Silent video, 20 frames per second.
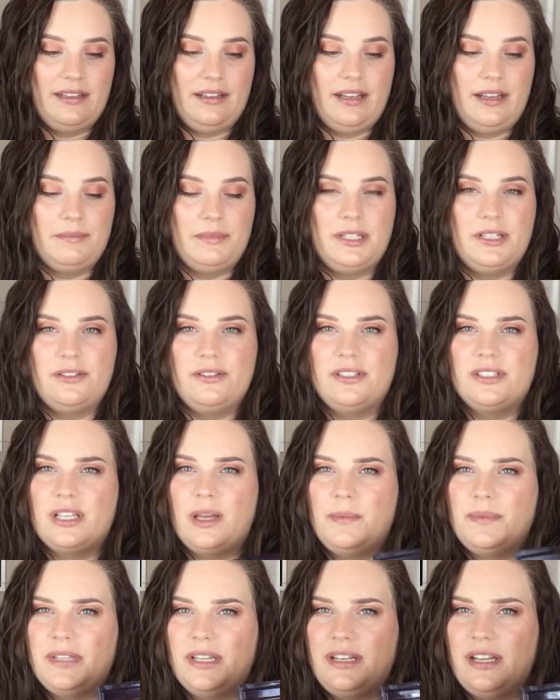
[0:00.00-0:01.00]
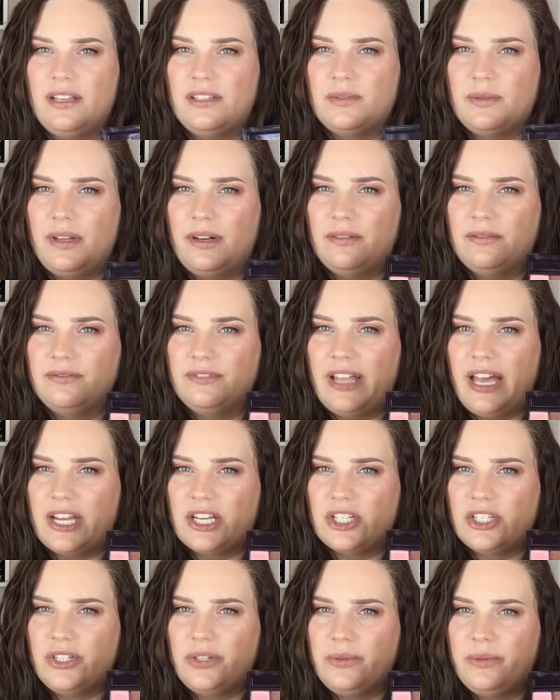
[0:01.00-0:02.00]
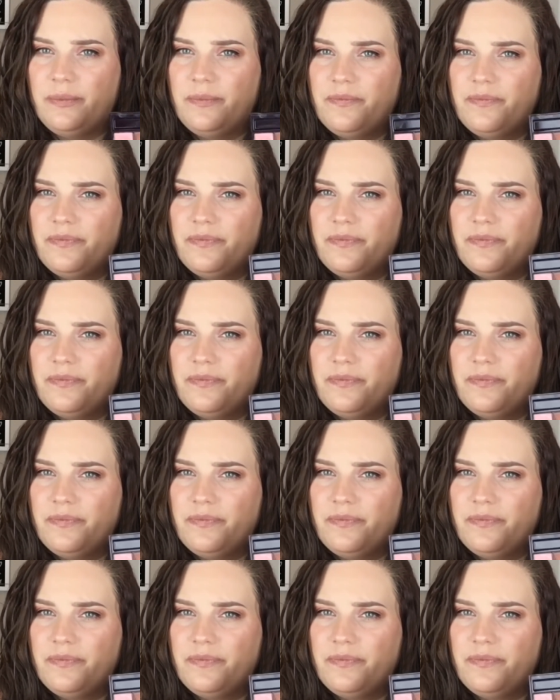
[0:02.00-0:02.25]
and I'm going to do this upside down so I don't flash you.